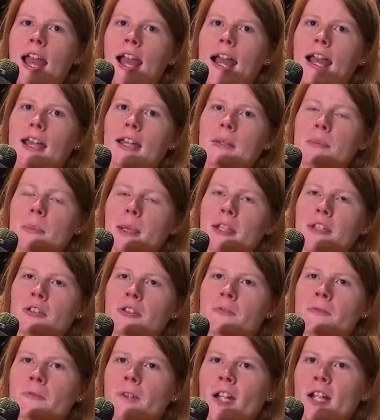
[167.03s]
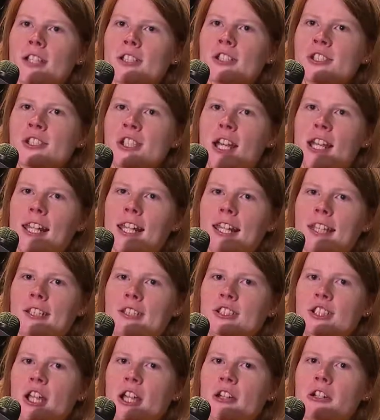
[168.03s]
and my good friends Shauna and
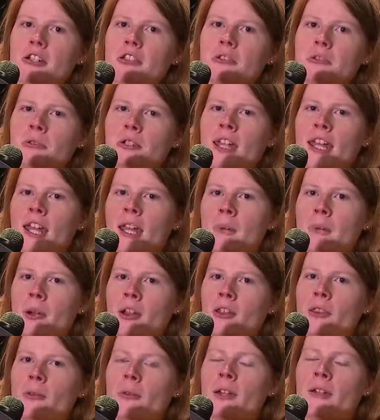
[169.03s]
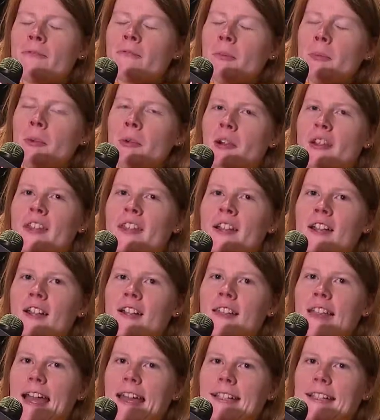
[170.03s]
Jared who came all the way from North
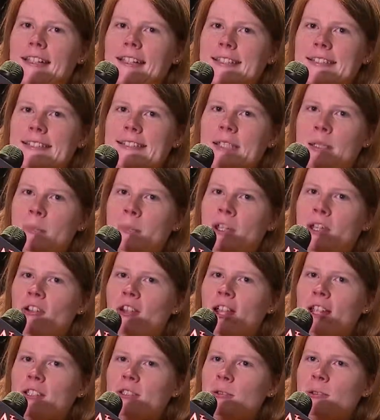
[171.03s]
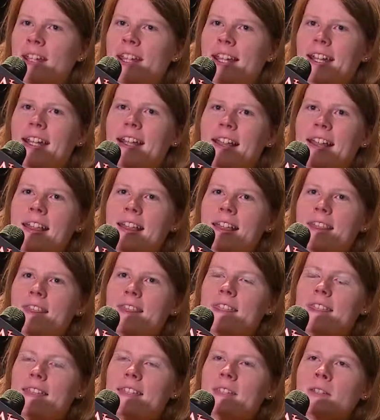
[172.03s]
Carolina to see me graduate.
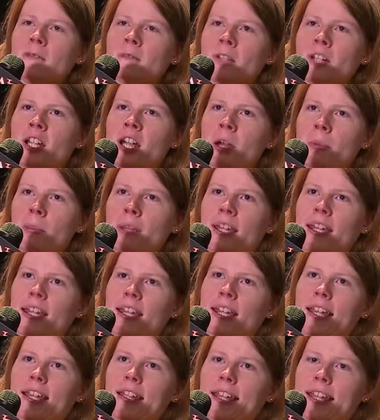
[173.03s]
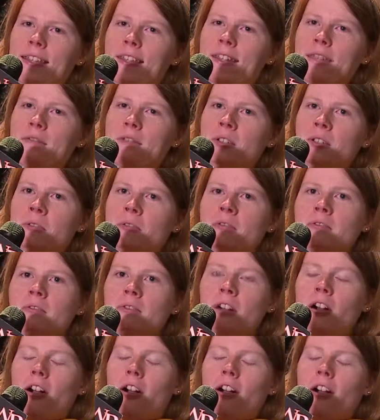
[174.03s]
Thank you for coming and I love you
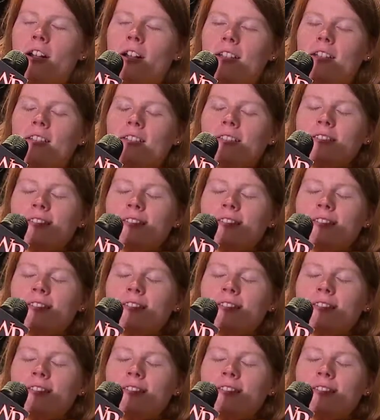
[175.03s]
all.